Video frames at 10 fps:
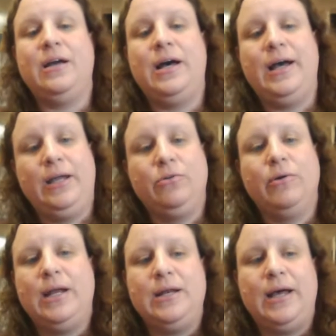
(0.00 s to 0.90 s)
high
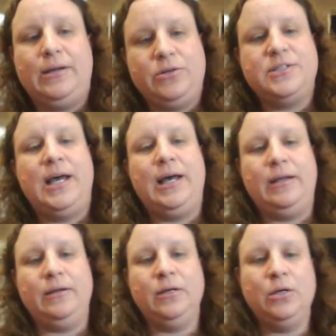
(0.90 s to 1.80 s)
grade 9 or
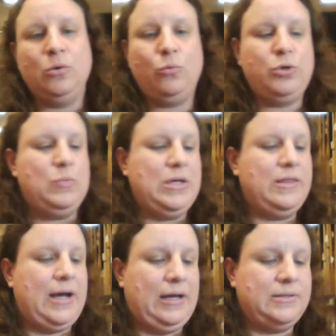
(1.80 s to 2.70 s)
10 would be
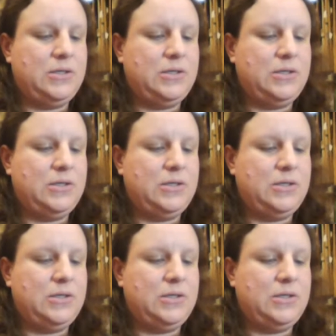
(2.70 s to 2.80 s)
that